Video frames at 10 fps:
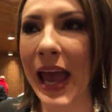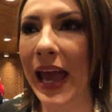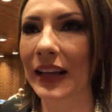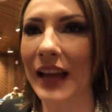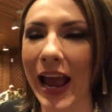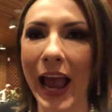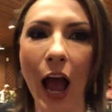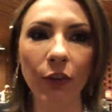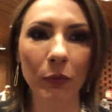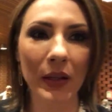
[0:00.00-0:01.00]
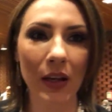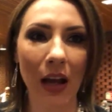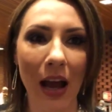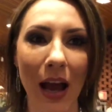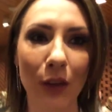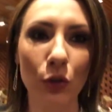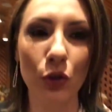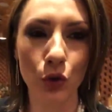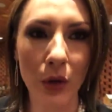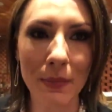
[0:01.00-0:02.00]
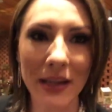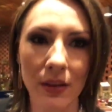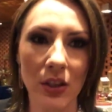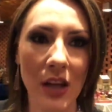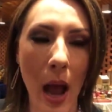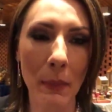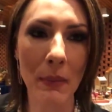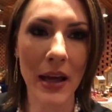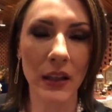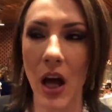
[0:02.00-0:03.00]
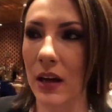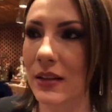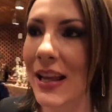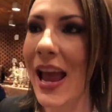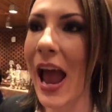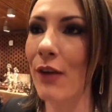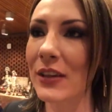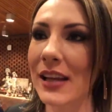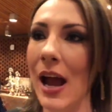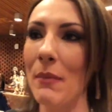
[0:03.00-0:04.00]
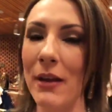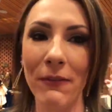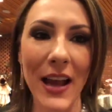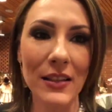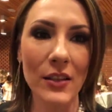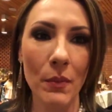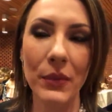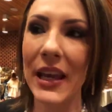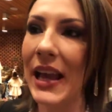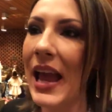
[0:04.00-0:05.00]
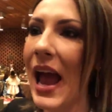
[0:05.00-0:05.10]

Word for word: And I have been uh, screaming at the top of my lungs every time I find something